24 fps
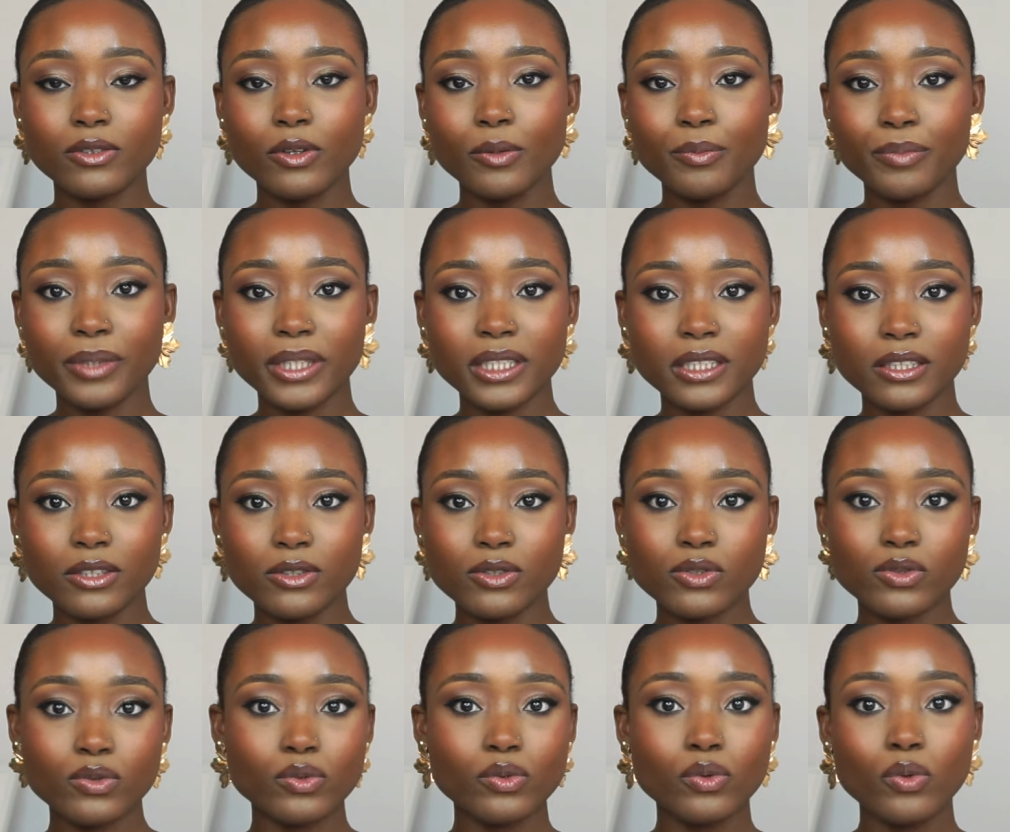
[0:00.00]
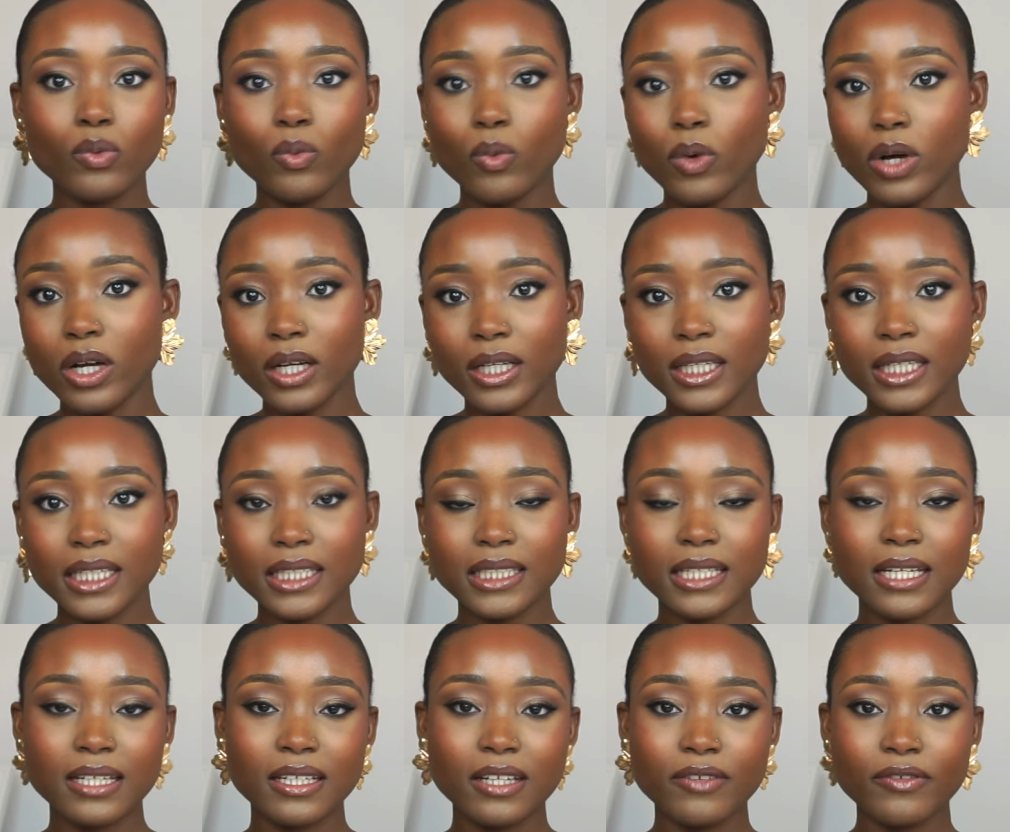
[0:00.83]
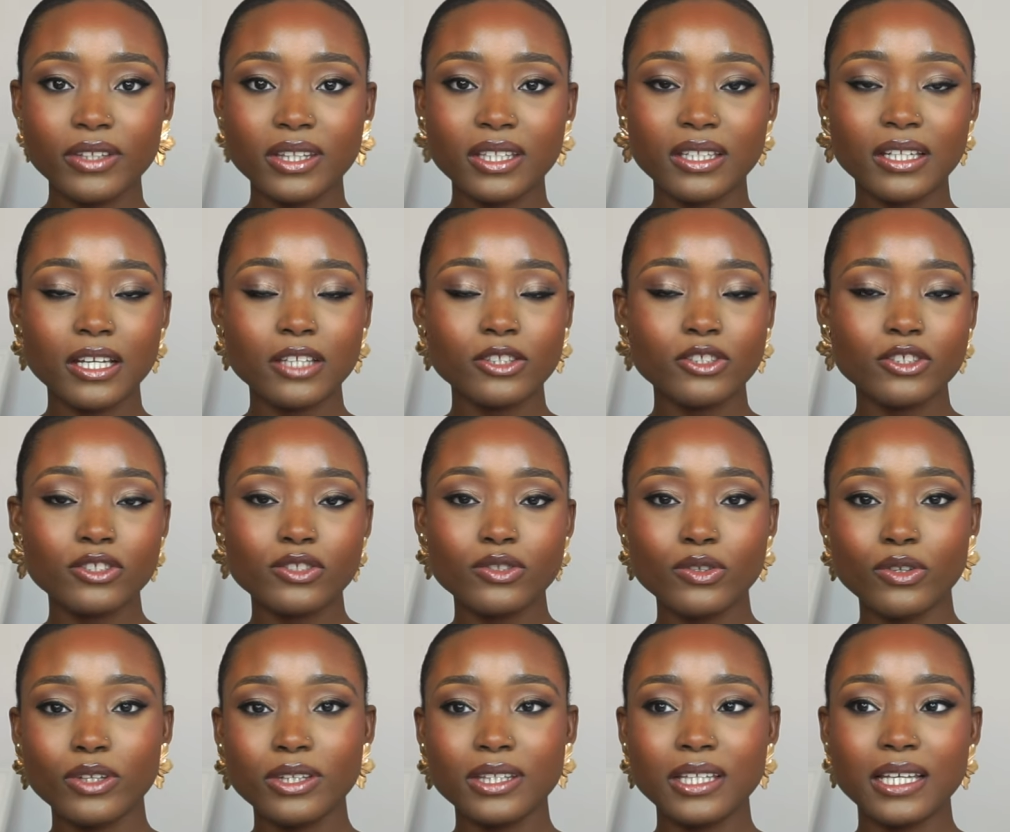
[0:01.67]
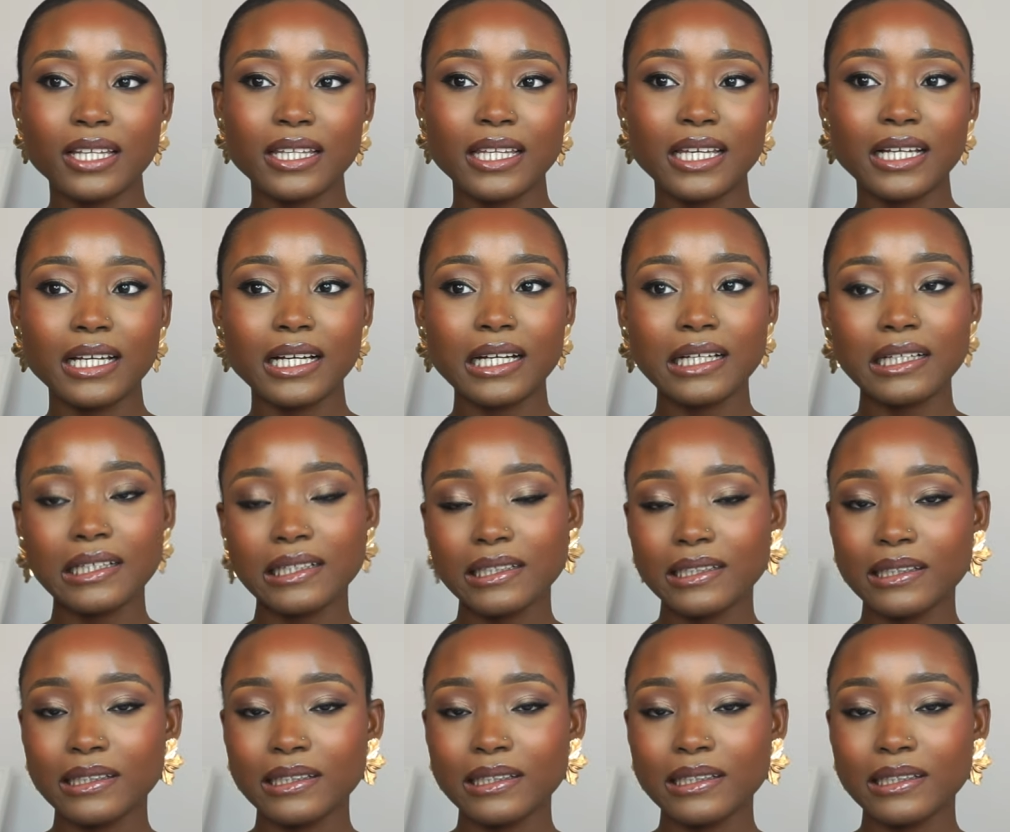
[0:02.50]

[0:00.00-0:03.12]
not being in school, working and everything, I just thought that like,